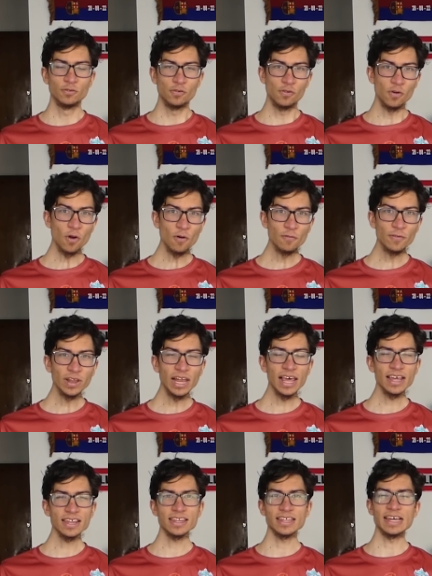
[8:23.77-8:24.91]

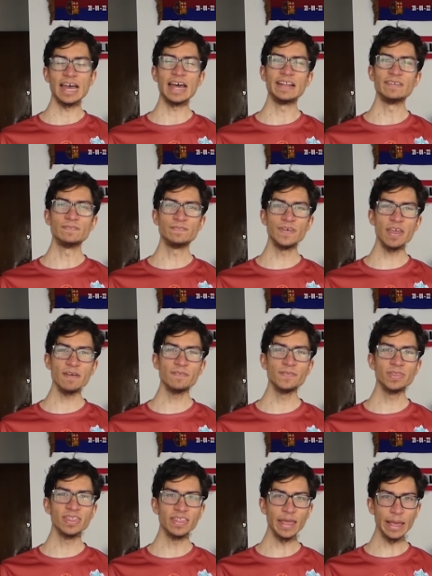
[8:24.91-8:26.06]
Trophyless and
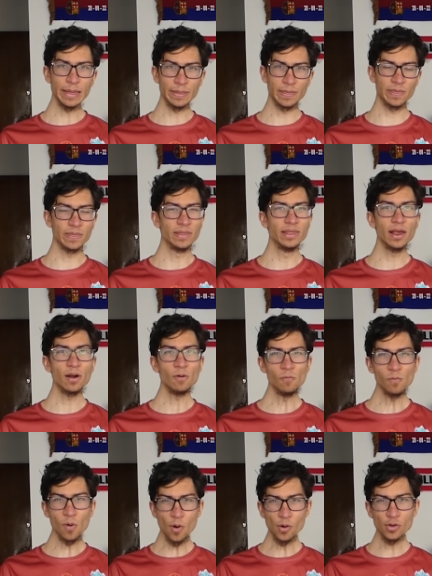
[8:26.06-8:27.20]
15th, their
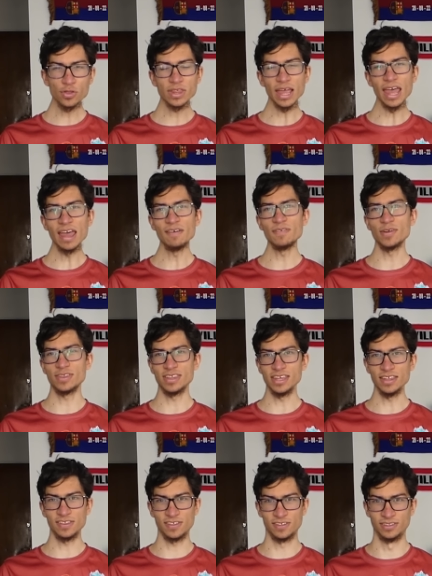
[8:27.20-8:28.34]
worst ever
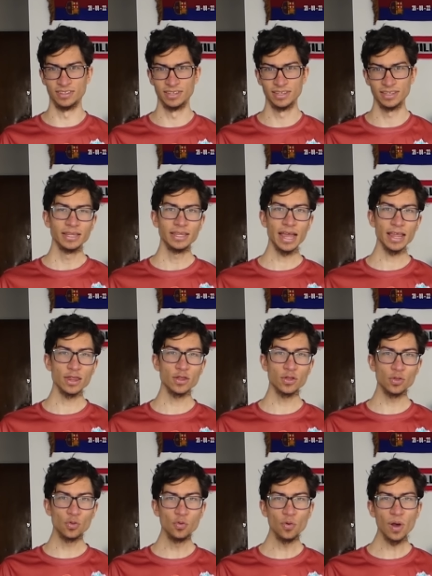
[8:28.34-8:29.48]
season.
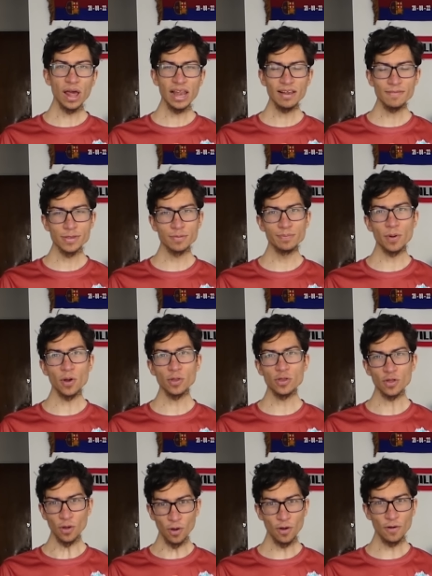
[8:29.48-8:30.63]
That's 12
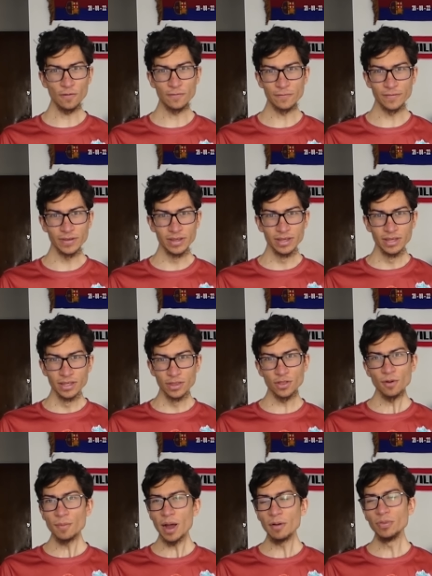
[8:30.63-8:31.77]
spots off.
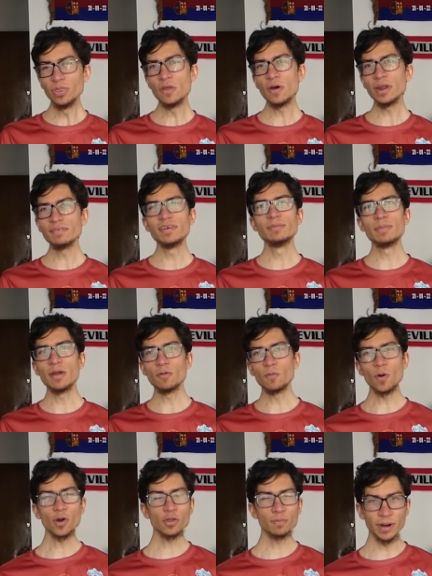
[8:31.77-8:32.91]
Somehow not even my
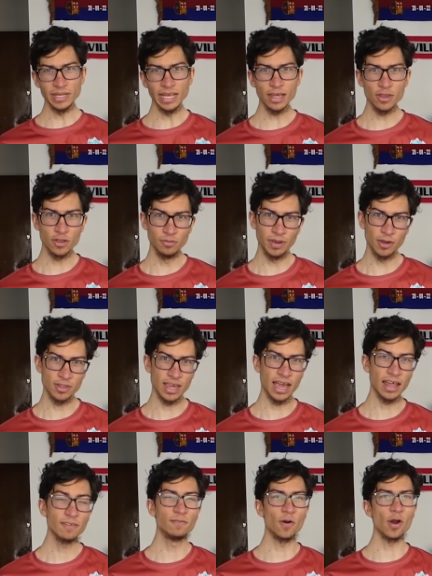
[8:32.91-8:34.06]
worst prediction because I
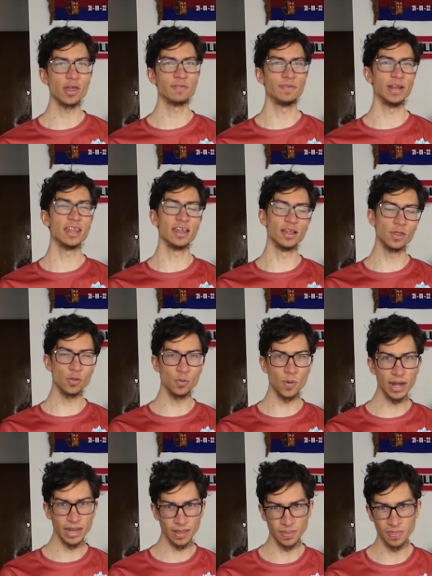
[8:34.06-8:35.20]
had Forest finishing
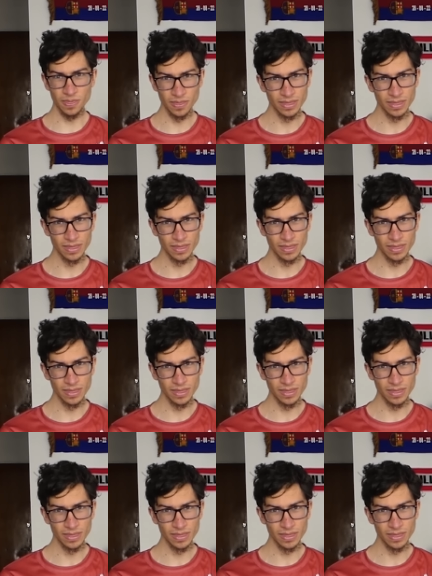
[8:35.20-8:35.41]
20th.